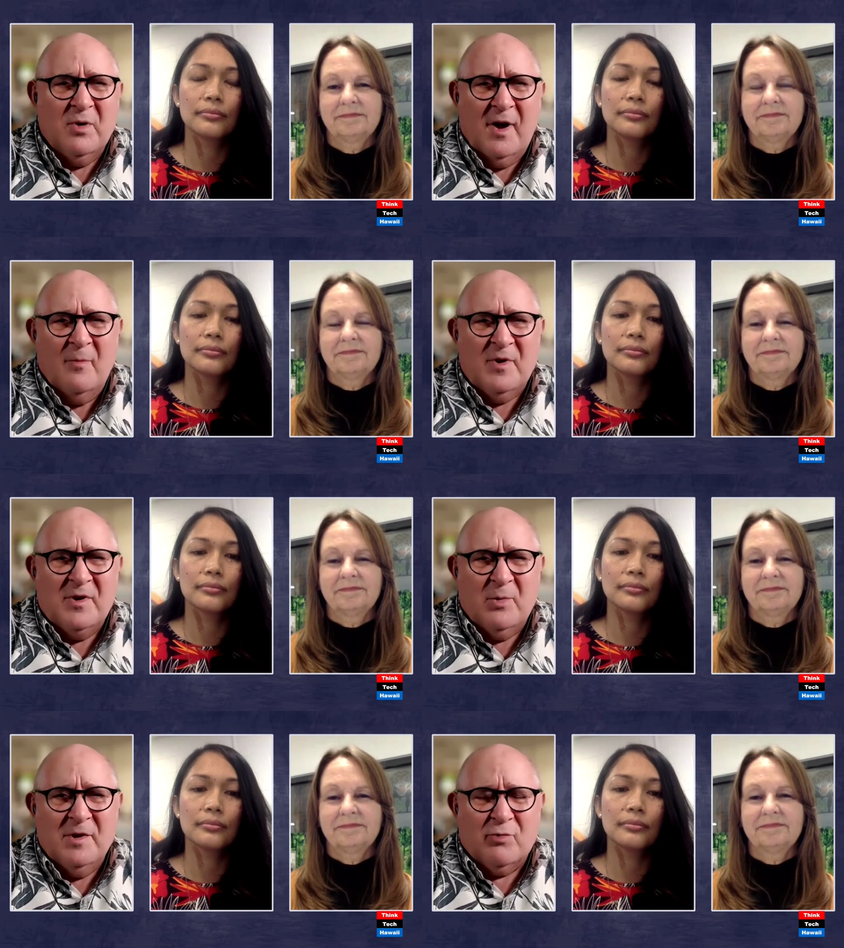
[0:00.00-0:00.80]
Speaker 1: do you have
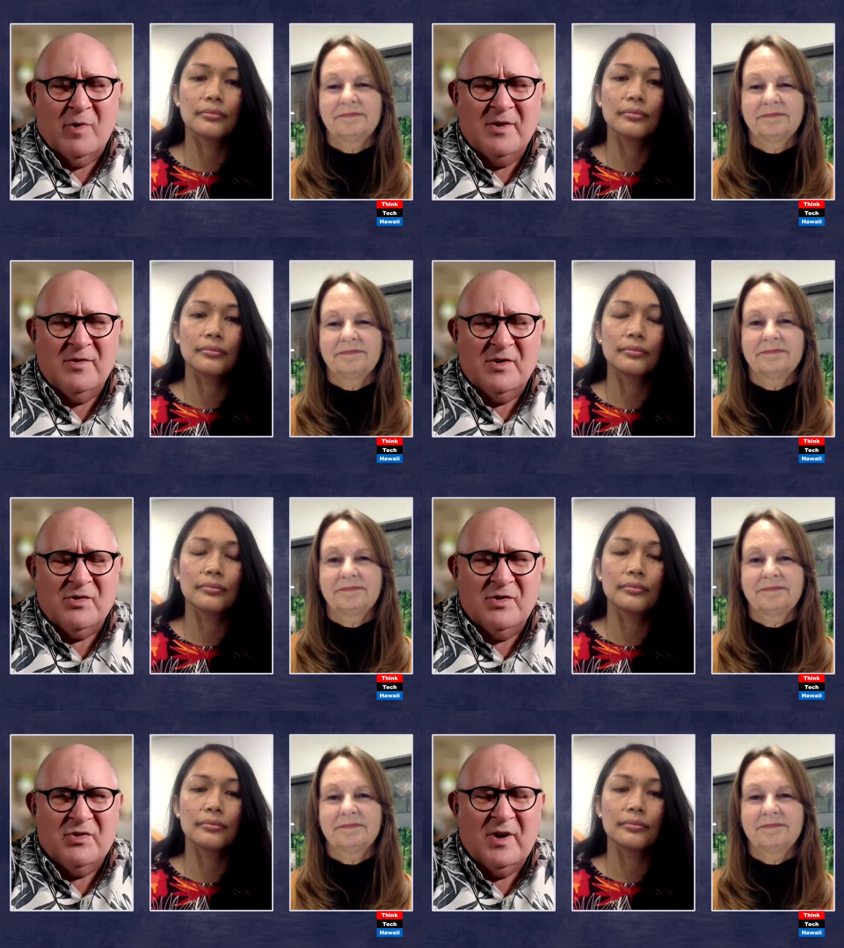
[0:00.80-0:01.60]
between the
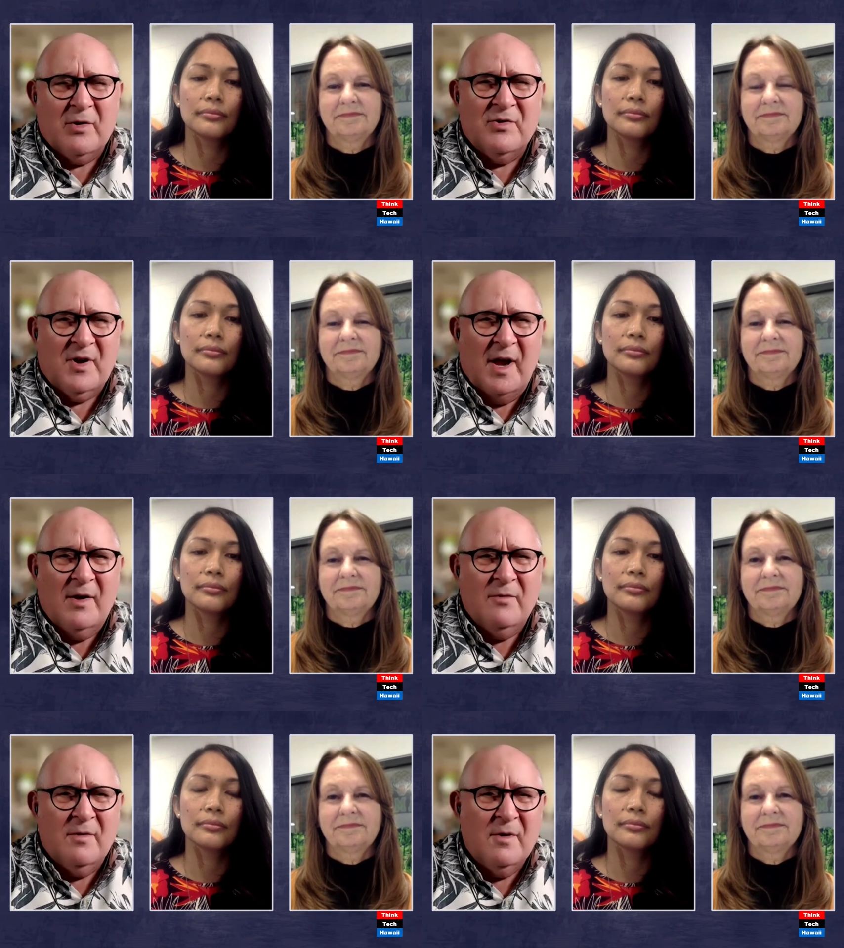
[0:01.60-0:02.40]
transition centers
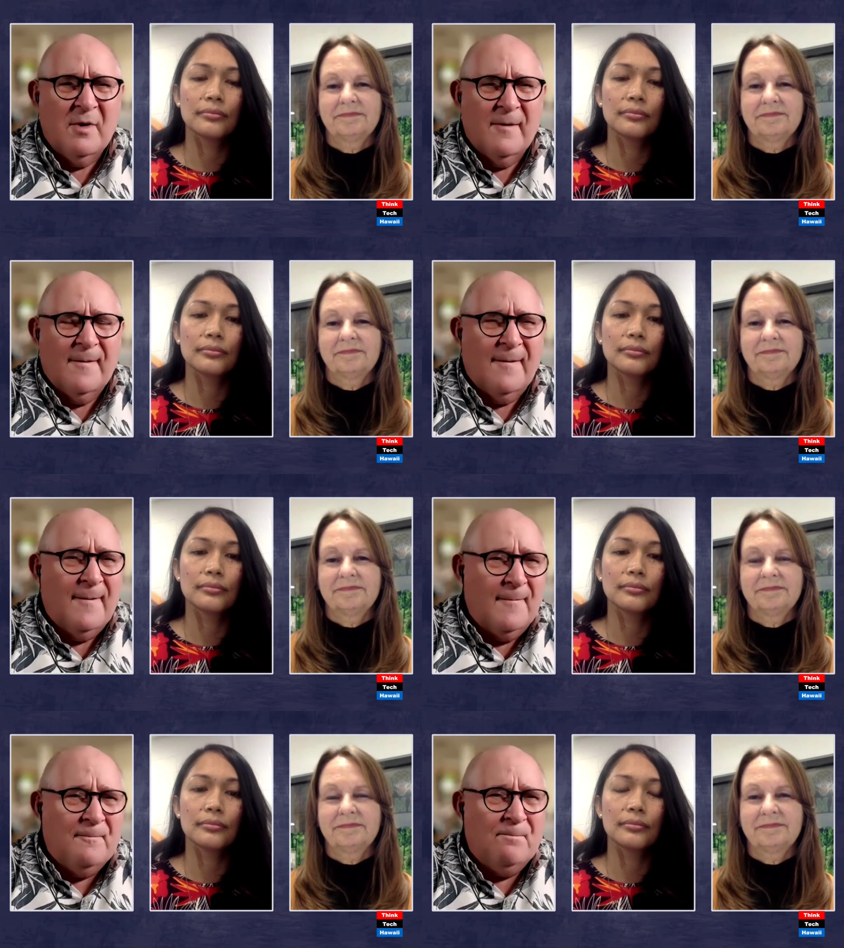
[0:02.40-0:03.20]
and,
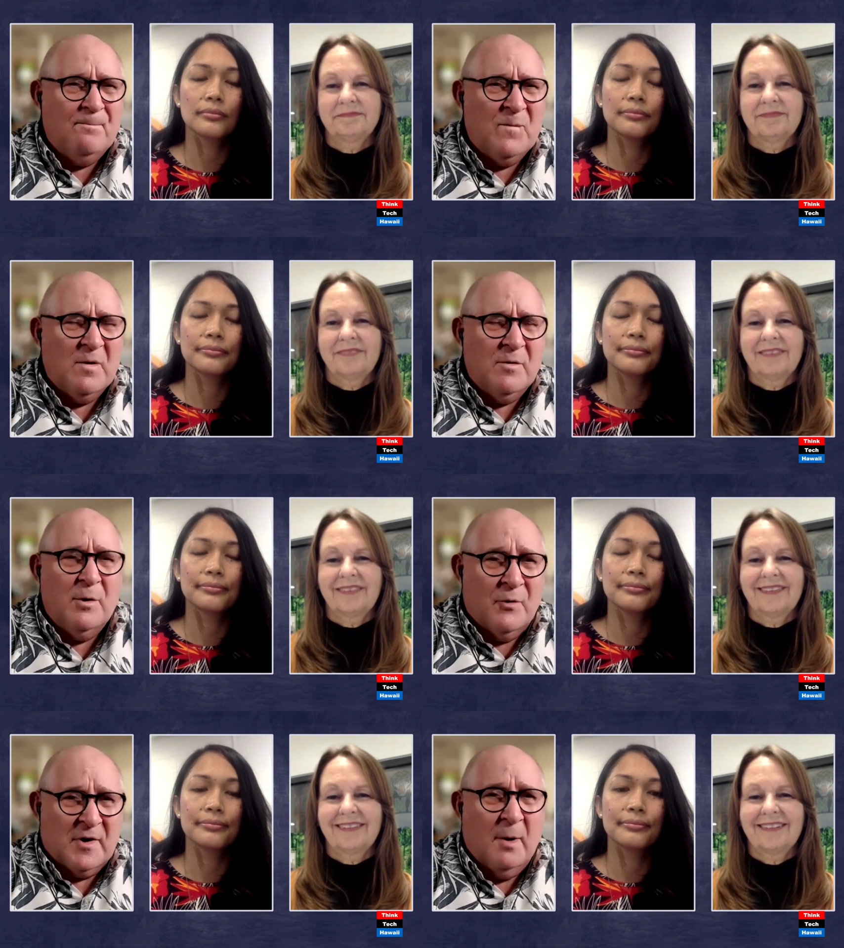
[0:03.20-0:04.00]
um, you
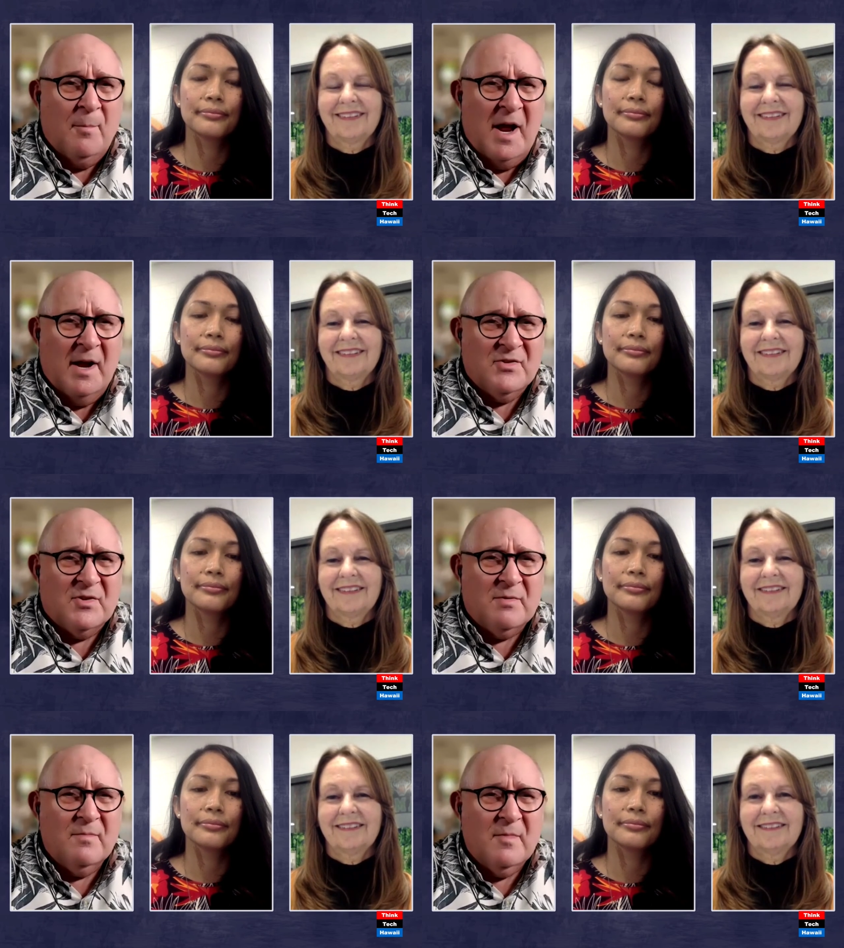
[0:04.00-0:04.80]
know, the
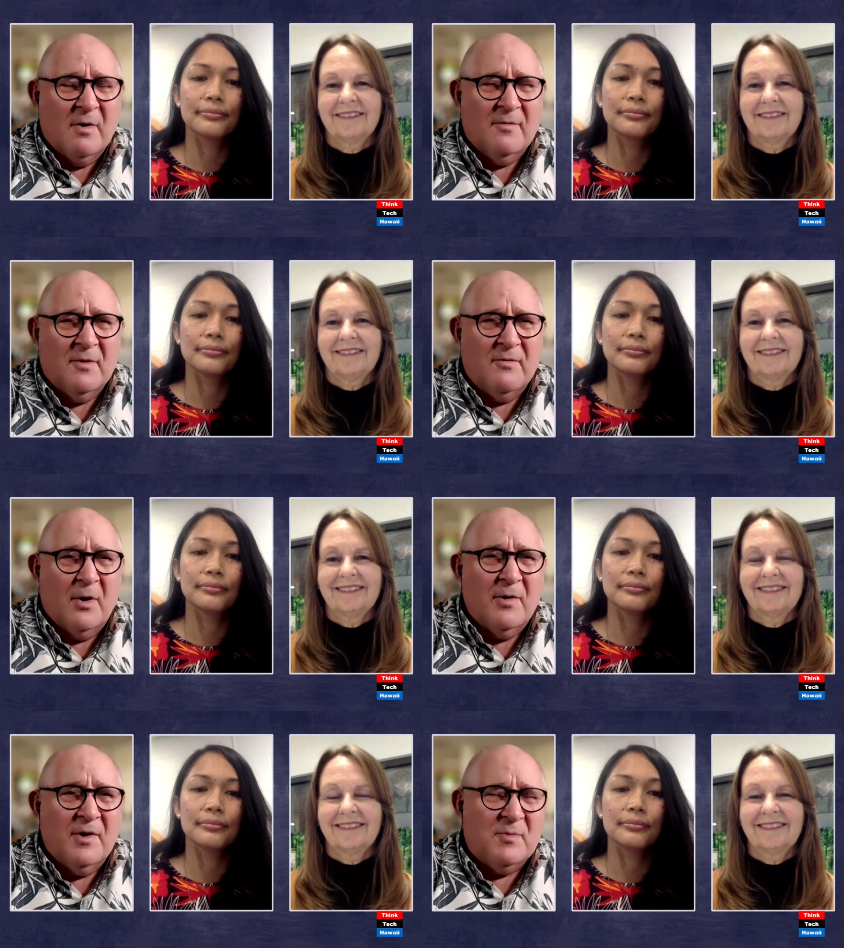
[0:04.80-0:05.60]
commands of the
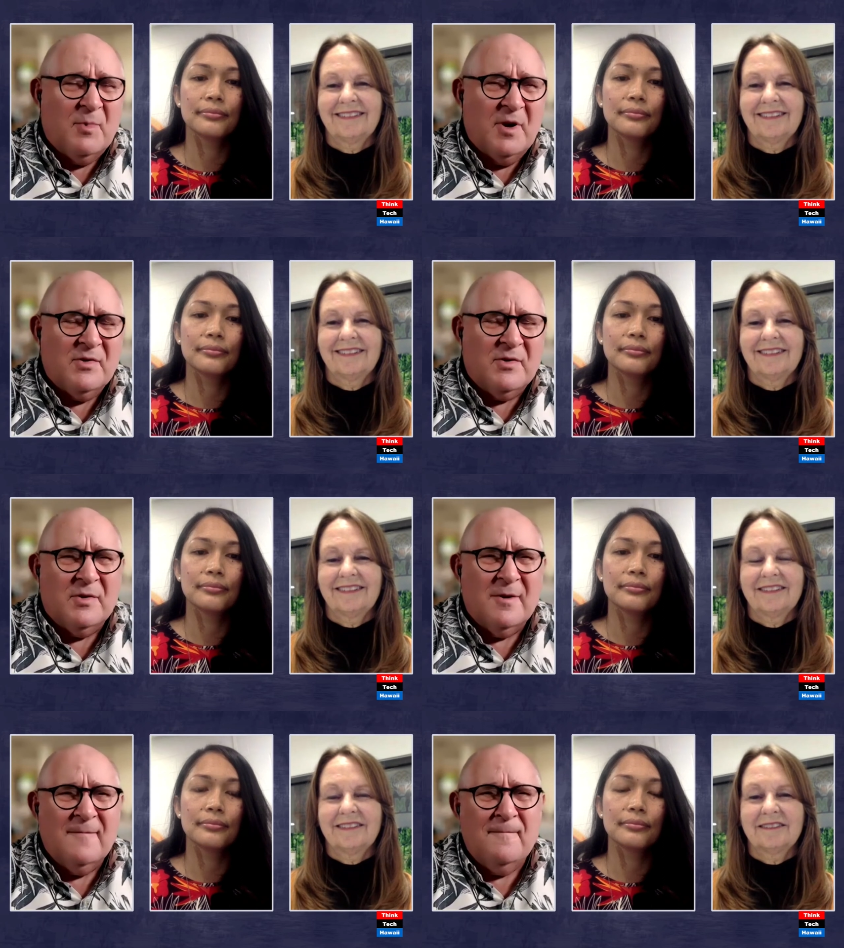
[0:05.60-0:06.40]
various bases?